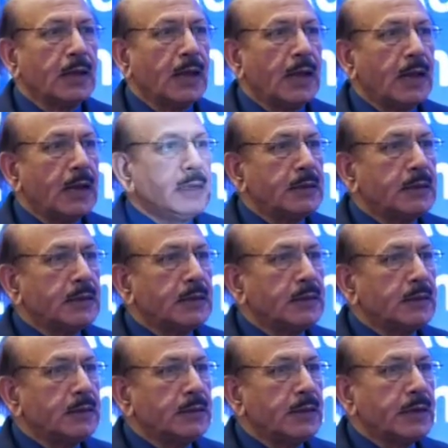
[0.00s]
And
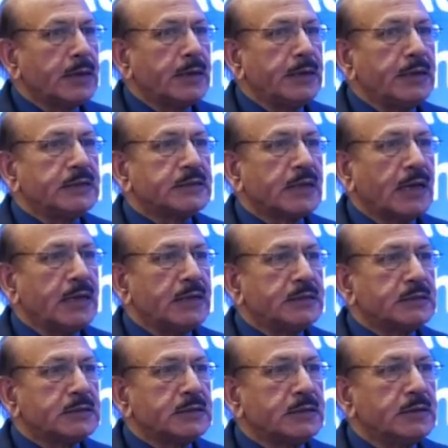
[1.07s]
the kidney
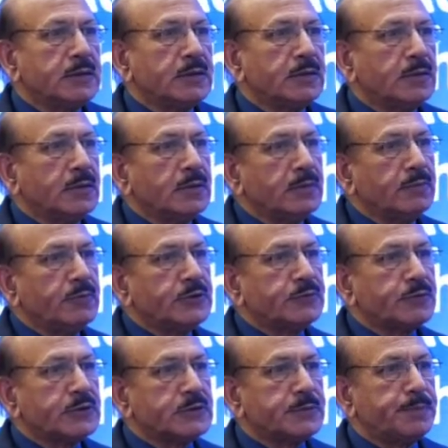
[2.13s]
size,
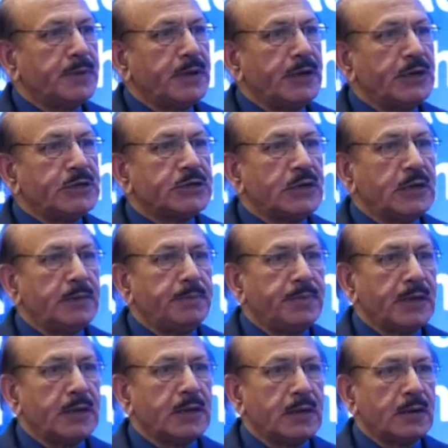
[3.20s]
which was initially
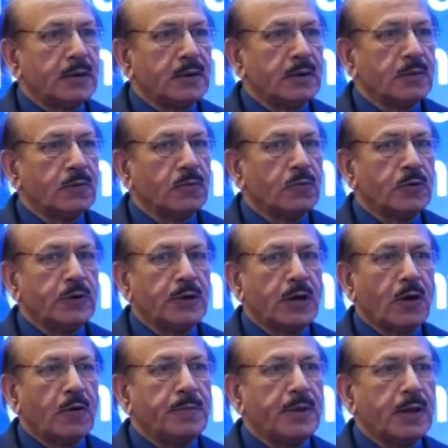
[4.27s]
bigger, could
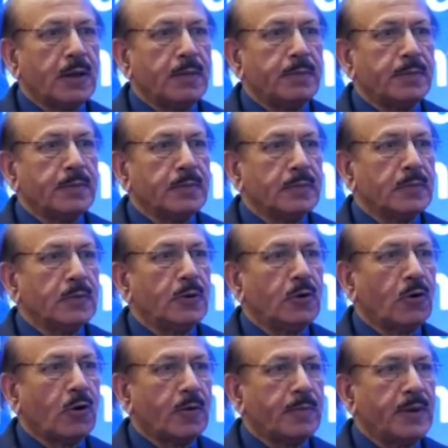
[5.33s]
now become
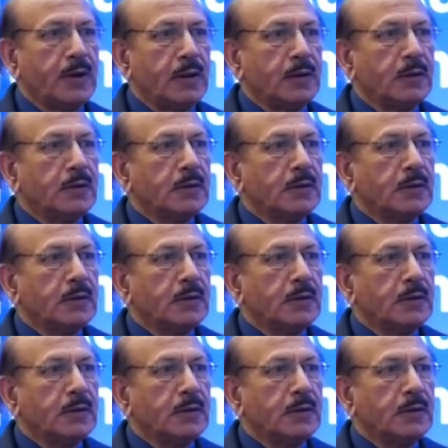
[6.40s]
normal.